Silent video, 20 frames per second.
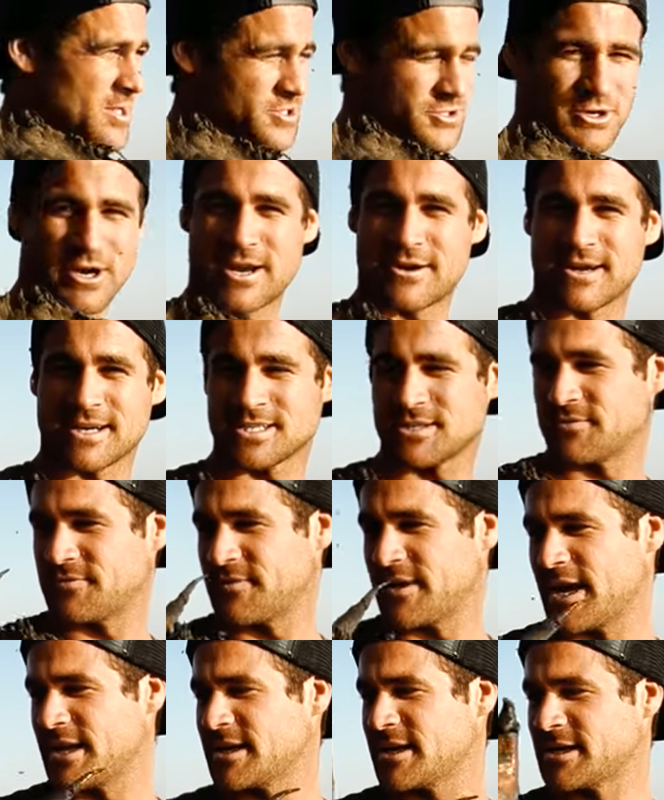Strider actually
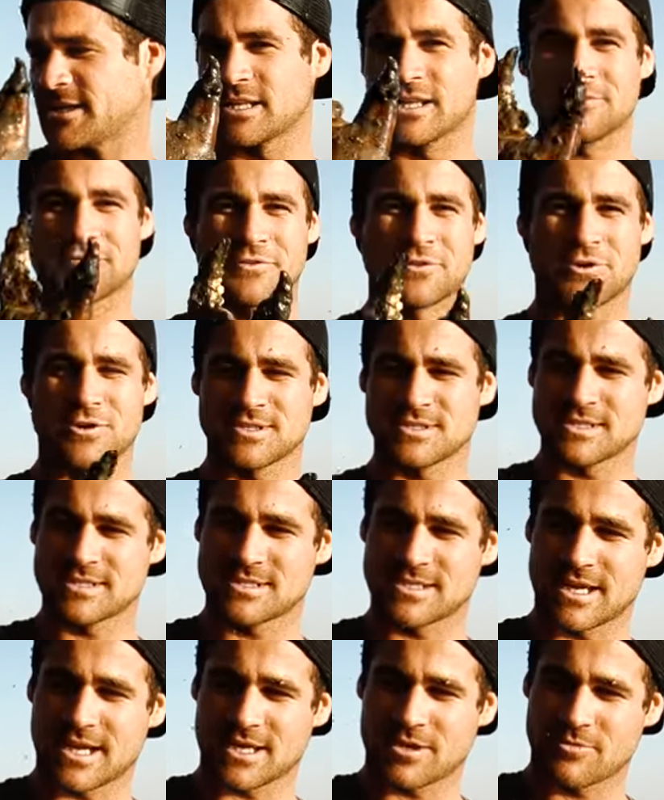found it underneath an oyster
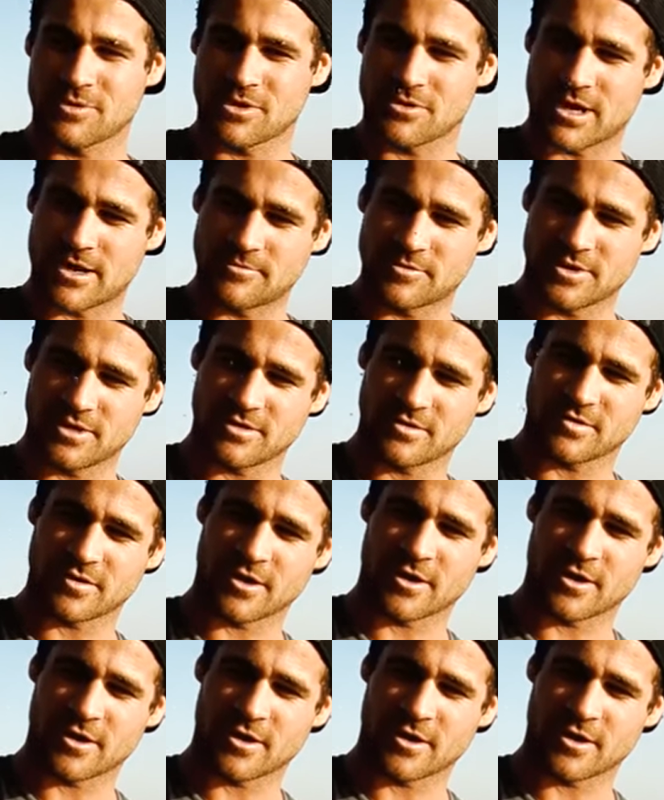stack and we grabbed it.